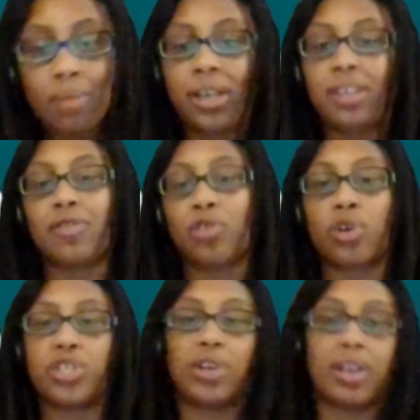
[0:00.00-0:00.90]
because of
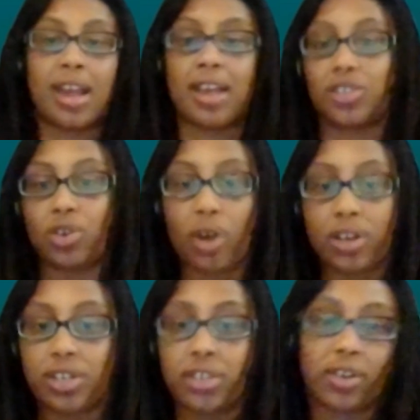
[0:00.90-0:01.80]
course you can answer
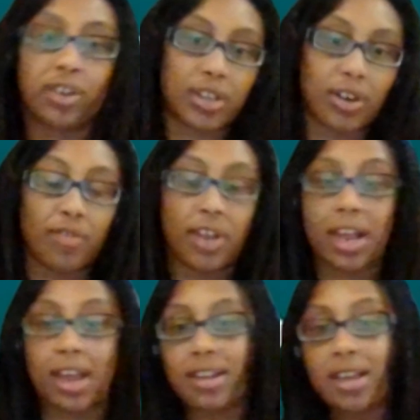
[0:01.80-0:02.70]
questions on a
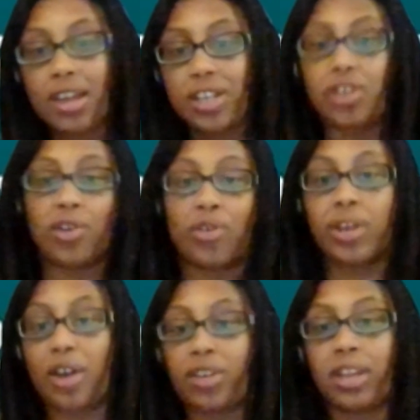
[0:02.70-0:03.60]
survey and you know
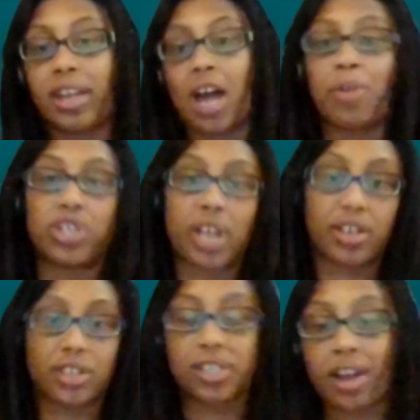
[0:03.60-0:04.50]
calculate how much
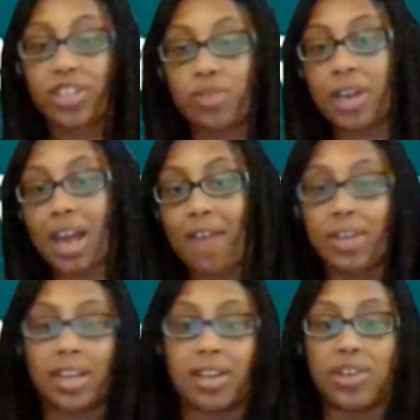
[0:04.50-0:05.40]
exercise you've been
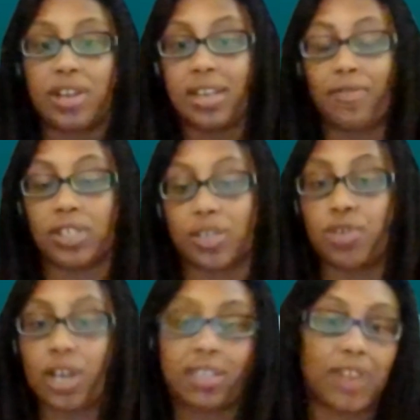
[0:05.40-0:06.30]
having and you can give a
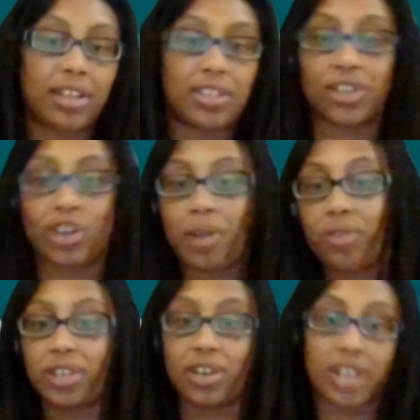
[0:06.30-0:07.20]
subjective answer
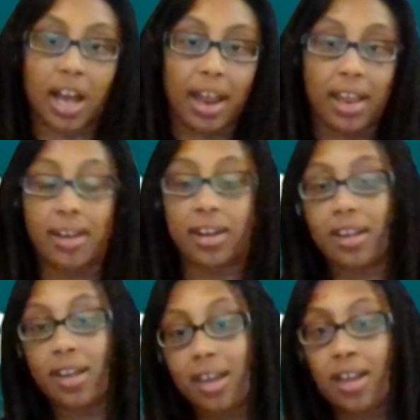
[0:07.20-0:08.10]
about your diet and
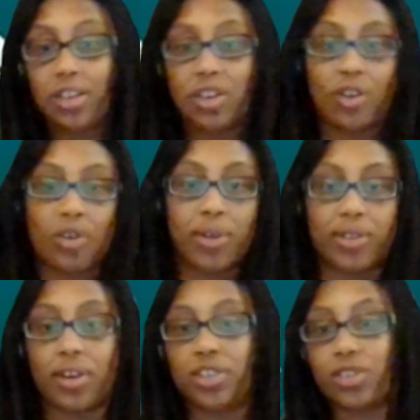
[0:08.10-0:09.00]
you know whether
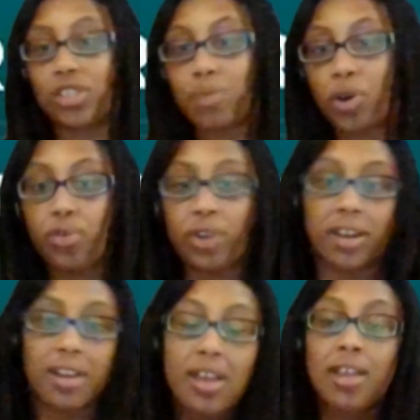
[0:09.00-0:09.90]
or not you smoke
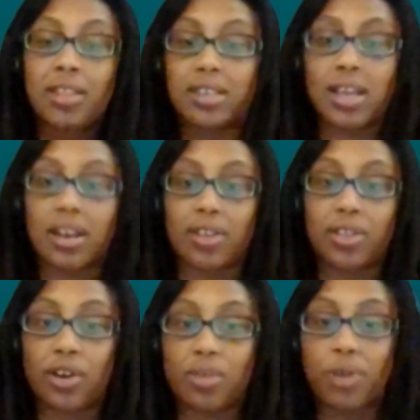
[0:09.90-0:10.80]
and this that and a
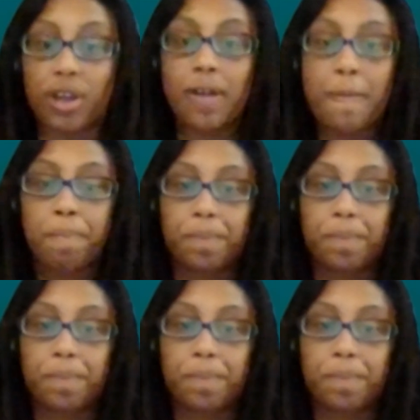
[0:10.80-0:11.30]
third but